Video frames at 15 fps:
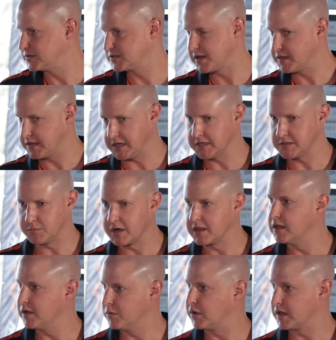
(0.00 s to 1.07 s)
which I think is
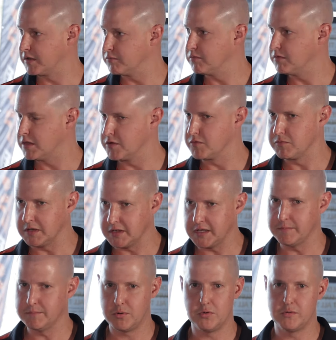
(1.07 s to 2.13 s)
one of the
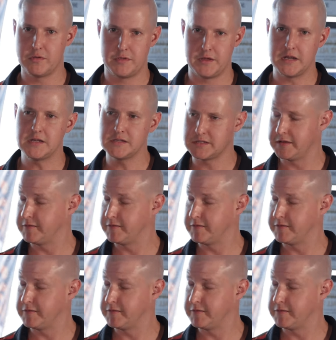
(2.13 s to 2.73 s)
really important things.